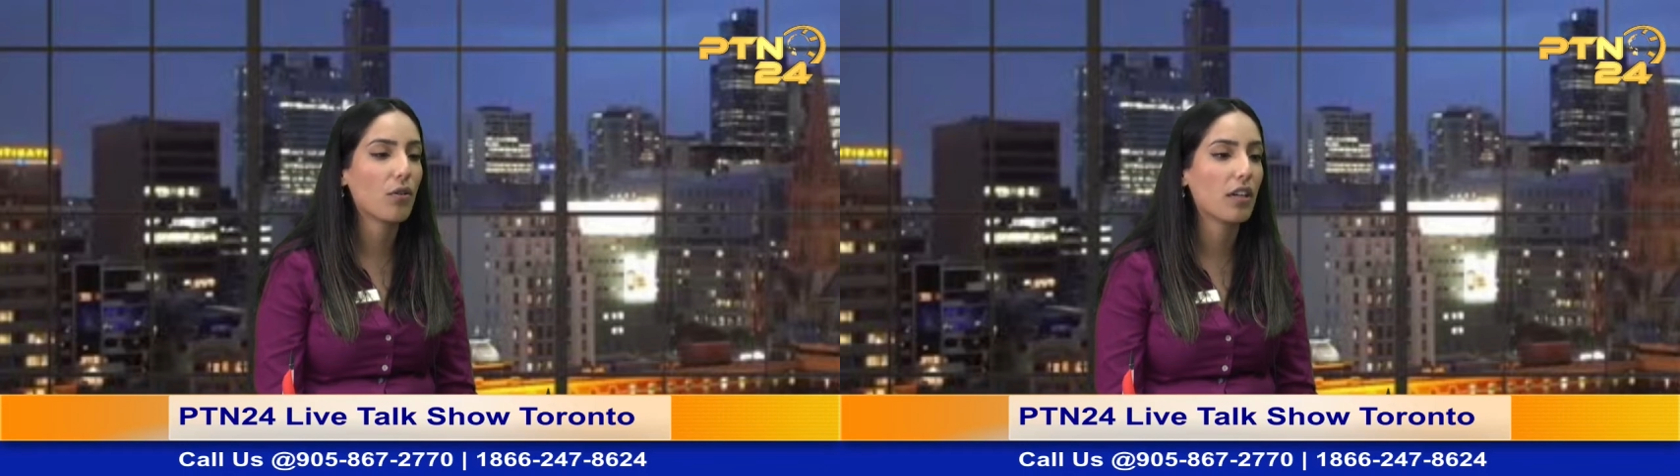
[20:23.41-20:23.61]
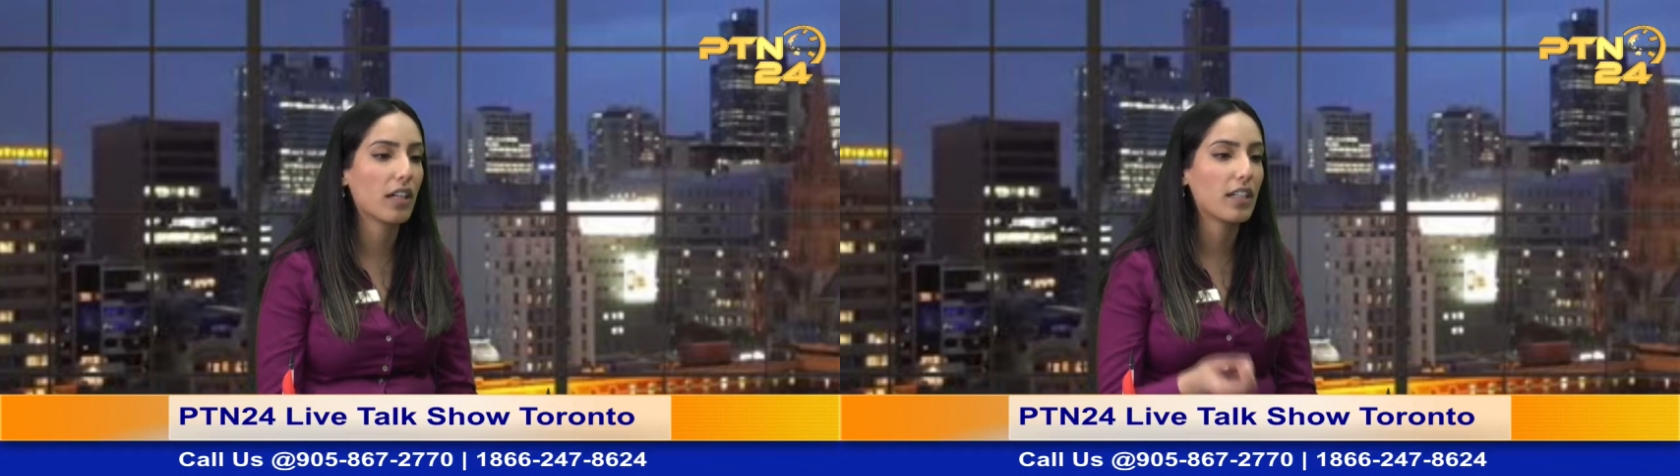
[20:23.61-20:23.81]

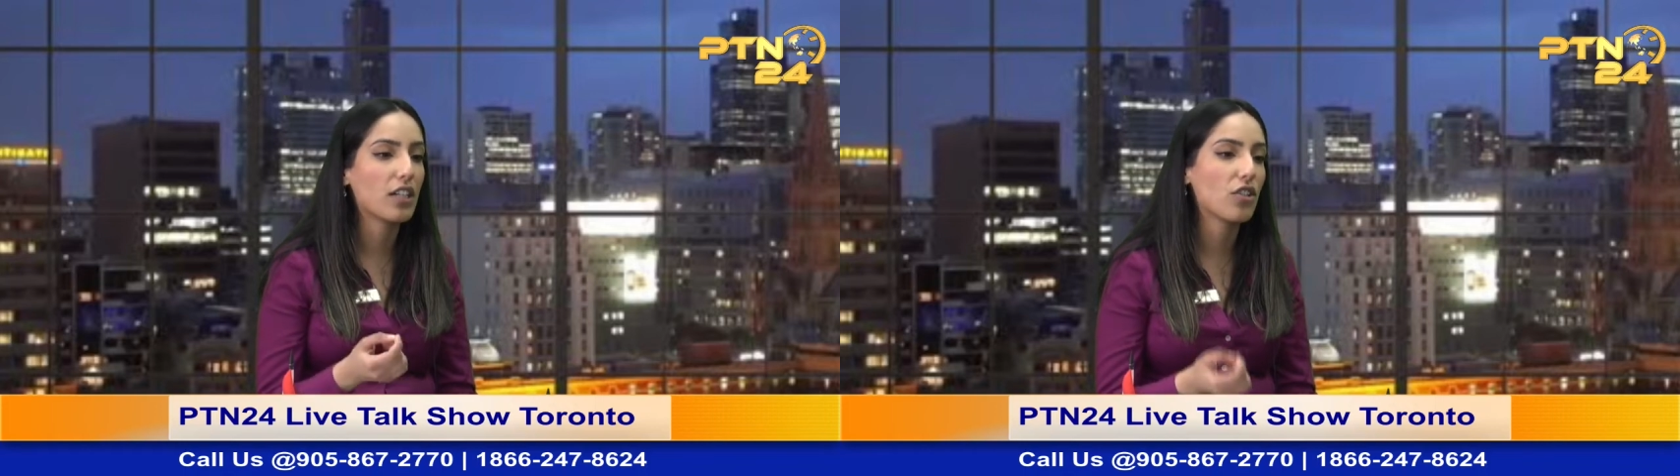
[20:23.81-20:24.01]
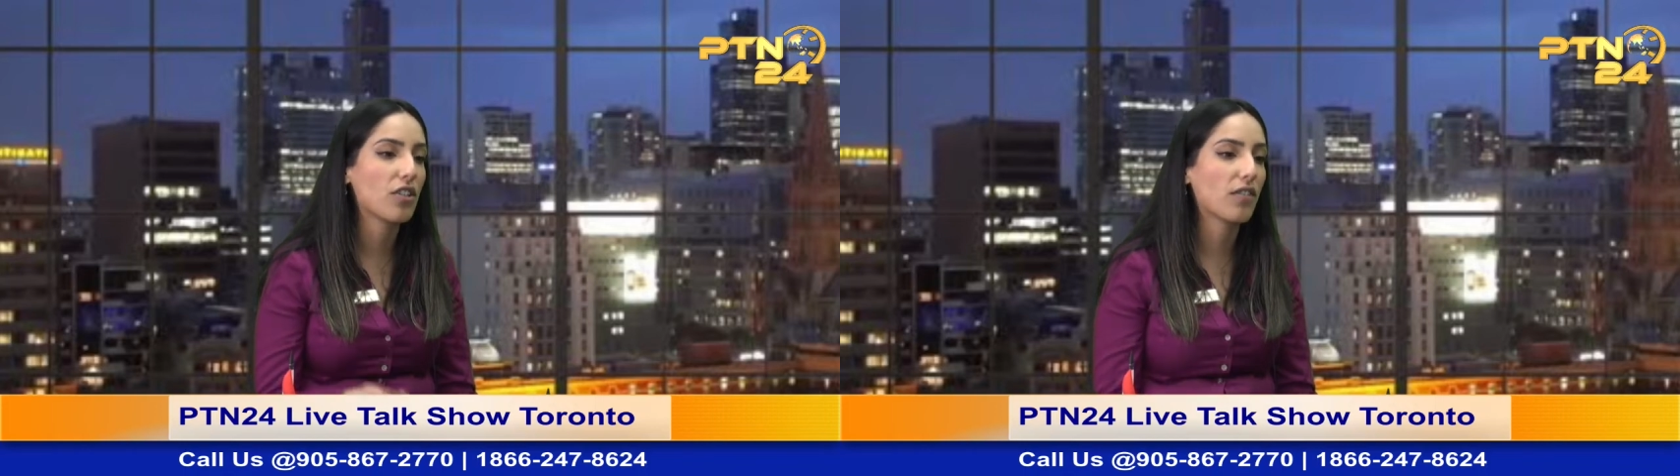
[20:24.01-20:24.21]
a
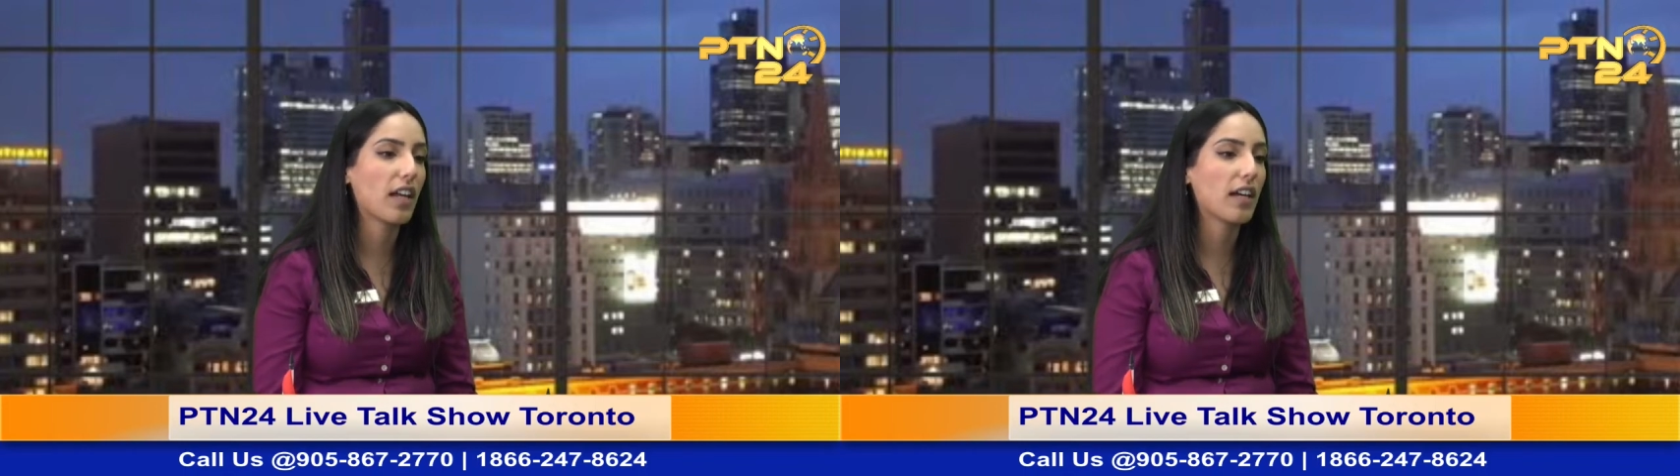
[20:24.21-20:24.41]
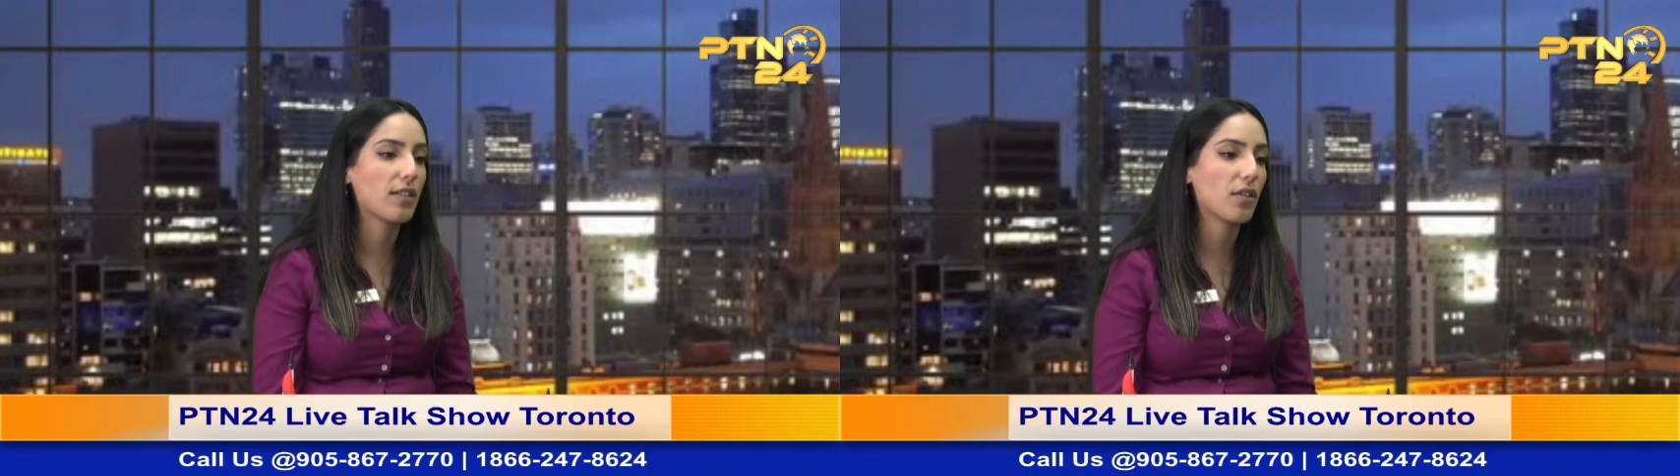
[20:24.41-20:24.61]
condition of
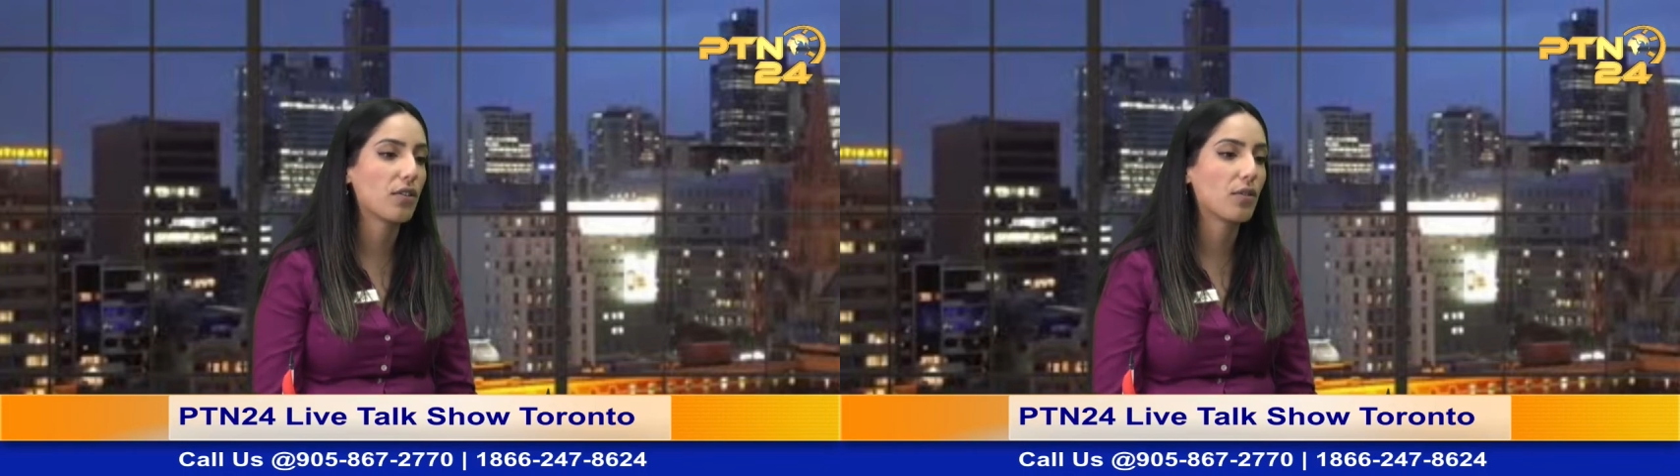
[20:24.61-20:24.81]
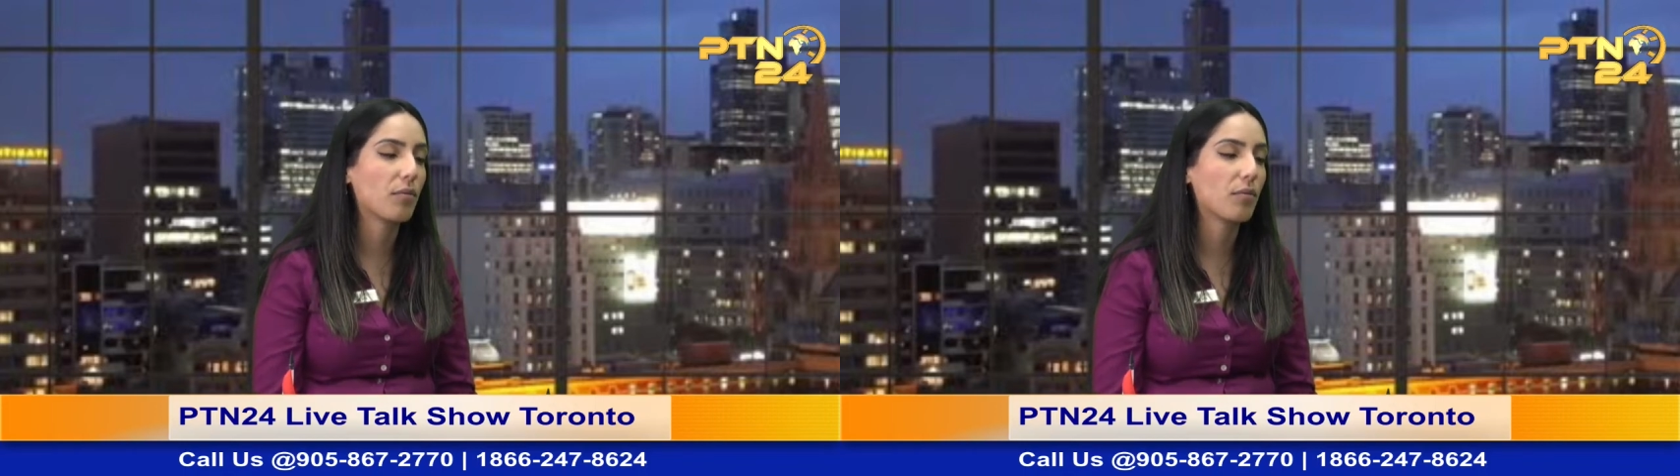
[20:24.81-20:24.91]
that is also